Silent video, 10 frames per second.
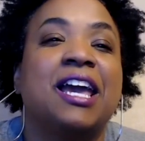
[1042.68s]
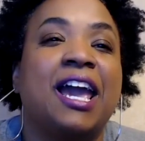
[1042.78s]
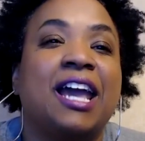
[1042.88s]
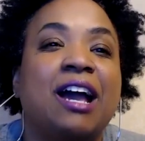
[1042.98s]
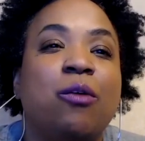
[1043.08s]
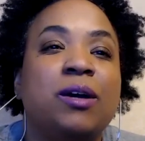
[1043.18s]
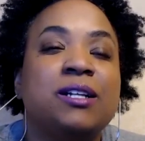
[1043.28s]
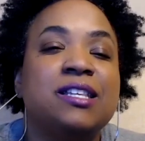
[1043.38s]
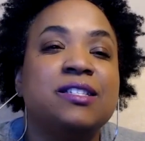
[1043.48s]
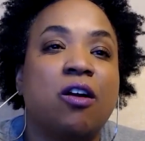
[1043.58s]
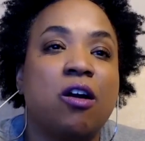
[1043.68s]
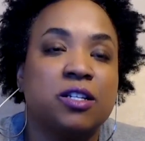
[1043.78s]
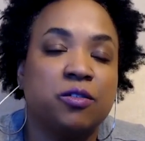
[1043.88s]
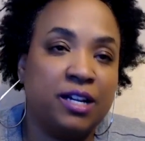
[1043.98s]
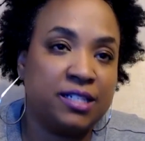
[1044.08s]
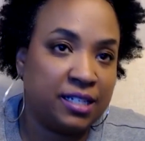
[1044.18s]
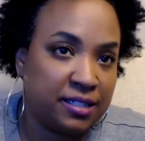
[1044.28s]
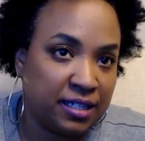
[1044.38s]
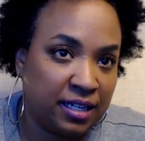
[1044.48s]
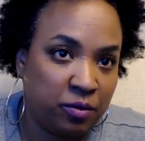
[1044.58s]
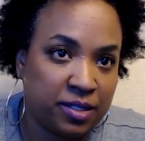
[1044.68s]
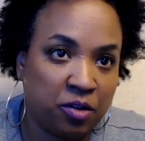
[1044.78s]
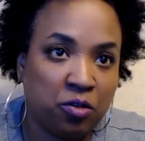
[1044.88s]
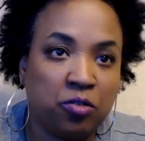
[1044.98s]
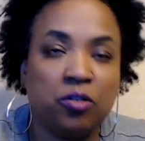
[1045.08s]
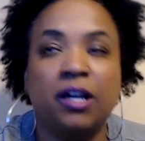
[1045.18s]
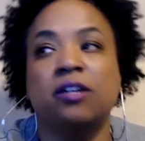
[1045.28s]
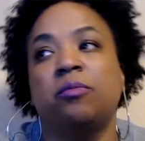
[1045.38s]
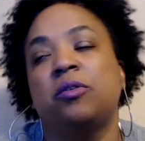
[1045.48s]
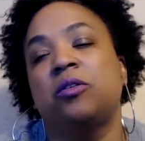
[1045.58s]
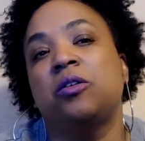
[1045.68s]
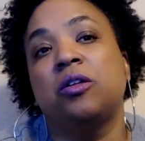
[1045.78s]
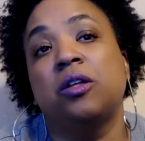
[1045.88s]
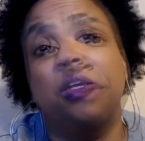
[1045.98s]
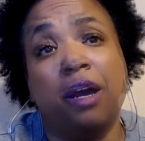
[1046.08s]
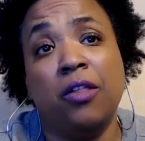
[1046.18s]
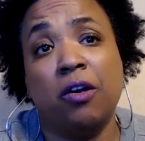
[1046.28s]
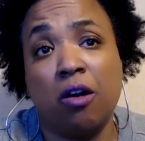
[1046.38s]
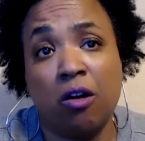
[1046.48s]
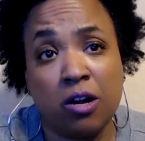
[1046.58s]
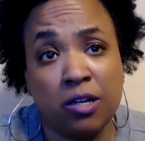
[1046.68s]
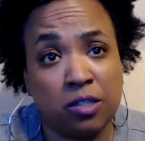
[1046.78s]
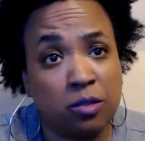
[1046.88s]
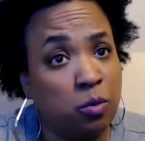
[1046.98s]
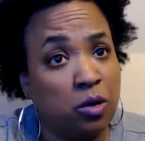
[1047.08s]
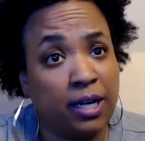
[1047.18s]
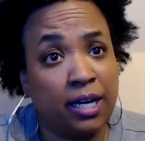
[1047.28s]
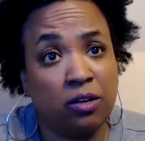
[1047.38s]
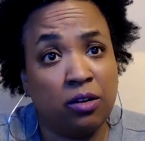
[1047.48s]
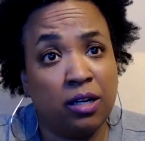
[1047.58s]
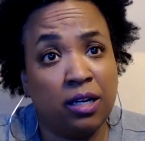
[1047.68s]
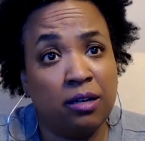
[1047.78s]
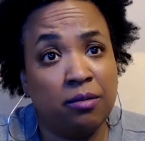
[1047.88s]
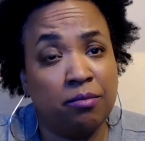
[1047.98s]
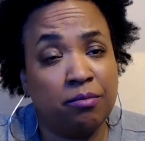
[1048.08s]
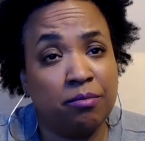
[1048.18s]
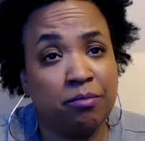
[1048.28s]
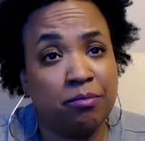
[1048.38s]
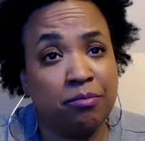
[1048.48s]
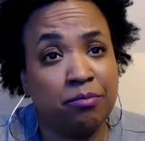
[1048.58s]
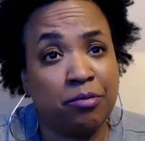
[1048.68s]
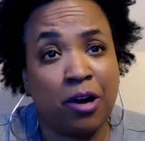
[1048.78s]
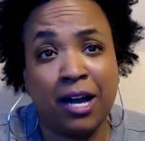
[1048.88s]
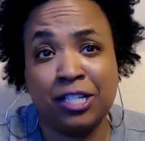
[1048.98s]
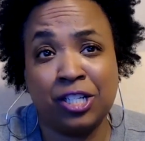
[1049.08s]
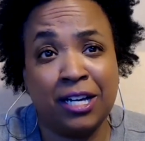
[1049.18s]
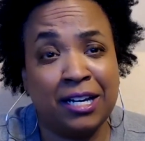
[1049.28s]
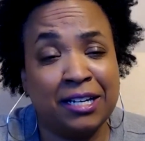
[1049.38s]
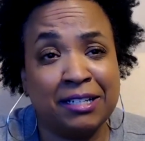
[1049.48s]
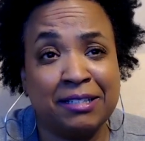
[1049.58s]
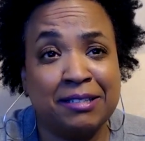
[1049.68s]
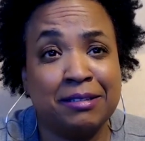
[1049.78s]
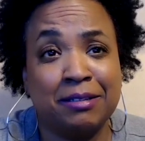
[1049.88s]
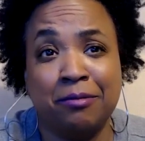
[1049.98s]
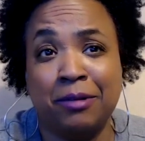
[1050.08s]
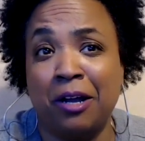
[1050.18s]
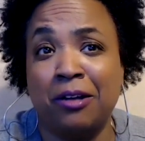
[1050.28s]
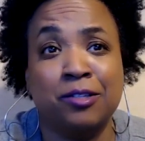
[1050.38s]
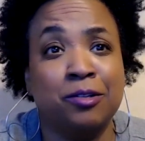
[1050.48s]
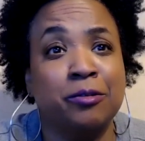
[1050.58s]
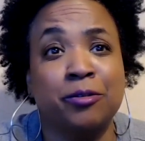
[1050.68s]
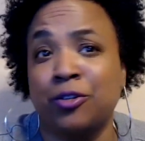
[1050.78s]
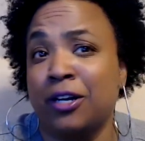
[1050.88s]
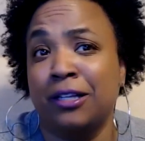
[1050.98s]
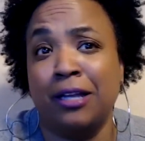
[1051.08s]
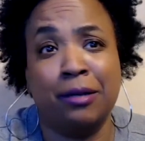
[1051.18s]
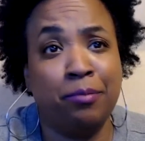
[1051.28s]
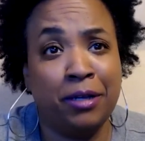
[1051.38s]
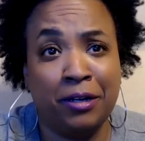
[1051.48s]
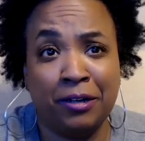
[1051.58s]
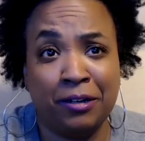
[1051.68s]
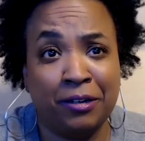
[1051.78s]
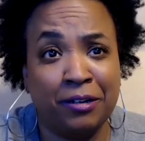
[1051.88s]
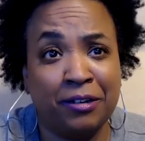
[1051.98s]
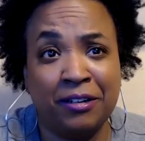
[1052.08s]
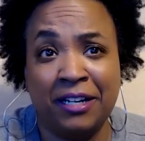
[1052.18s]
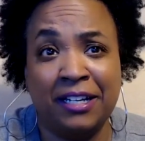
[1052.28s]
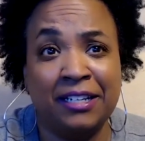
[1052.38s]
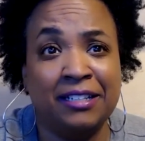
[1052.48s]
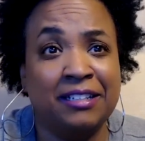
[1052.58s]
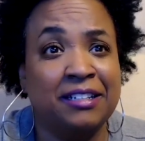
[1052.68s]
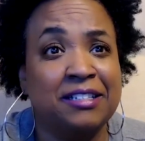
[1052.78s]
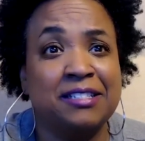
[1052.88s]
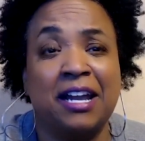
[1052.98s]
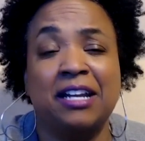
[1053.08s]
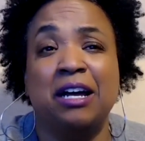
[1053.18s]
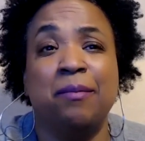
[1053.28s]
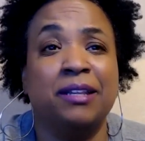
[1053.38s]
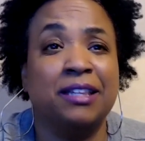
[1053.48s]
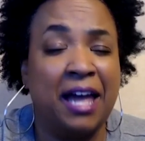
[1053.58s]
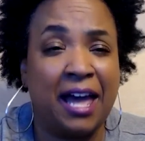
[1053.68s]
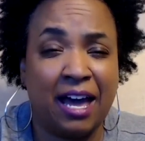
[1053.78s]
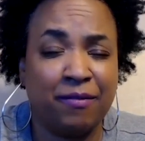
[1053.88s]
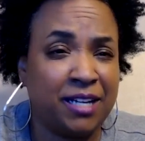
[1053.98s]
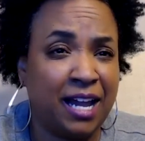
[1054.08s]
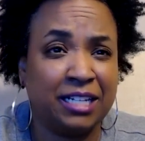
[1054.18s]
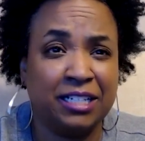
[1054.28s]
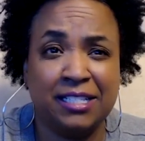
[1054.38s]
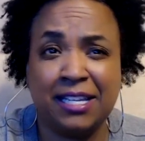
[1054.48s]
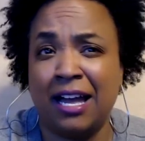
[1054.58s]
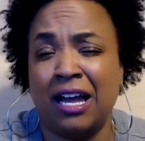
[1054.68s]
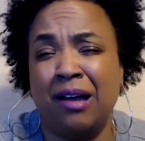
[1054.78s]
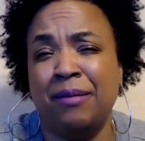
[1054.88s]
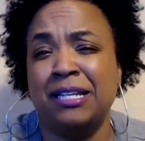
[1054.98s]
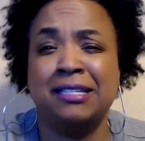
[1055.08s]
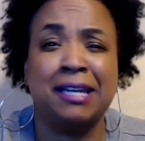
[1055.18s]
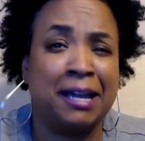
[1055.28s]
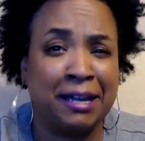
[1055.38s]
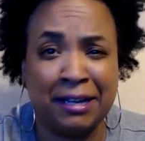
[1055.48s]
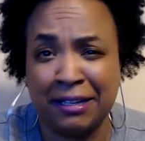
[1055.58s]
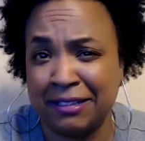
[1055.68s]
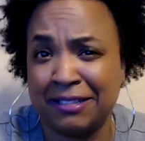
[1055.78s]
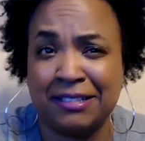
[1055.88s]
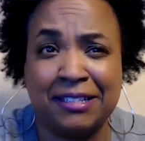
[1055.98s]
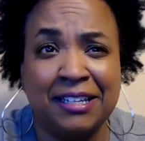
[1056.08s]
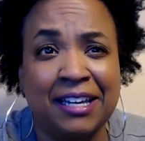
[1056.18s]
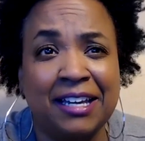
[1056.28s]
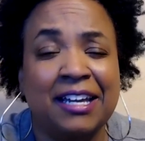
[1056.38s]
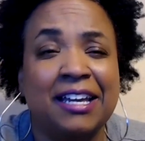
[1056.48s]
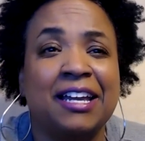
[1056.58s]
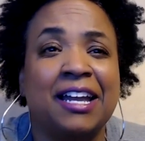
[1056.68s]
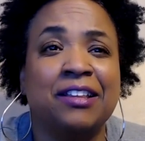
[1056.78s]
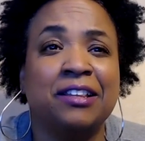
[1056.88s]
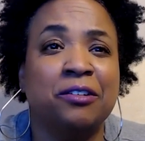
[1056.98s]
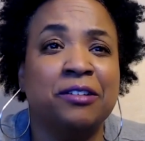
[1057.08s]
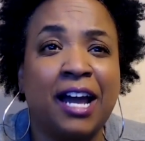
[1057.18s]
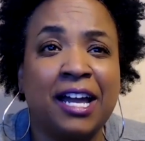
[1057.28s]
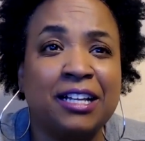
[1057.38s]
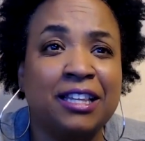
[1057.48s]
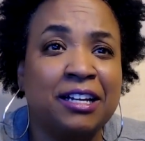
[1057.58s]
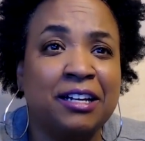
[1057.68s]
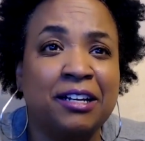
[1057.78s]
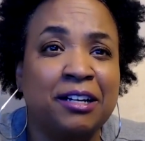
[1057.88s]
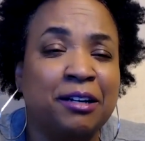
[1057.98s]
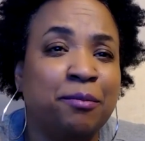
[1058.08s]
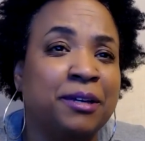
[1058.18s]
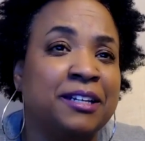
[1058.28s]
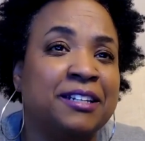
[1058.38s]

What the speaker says: And I went to this artist residency, and it was incredible. Other artists working on projects. We also drank a lot of beer and stayed up and laughed and had a good time and danced in the little nightclub